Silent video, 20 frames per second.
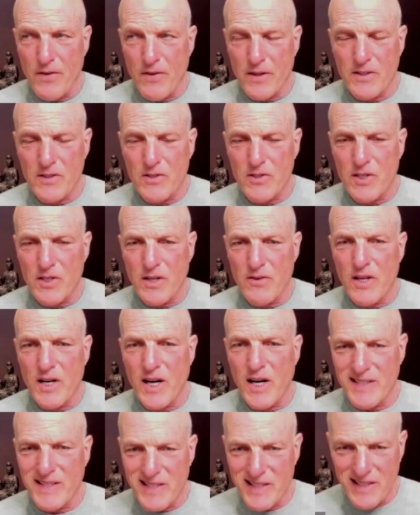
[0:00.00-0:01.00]
an
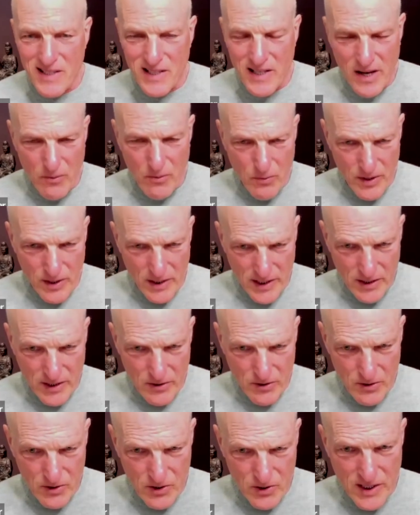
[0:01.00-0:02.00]
efficacy that I didn't
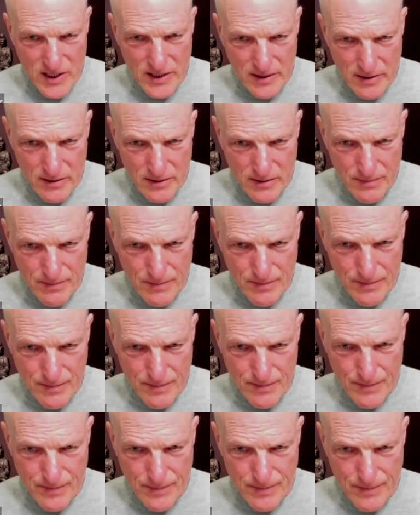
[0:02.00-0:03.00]
yet really understand.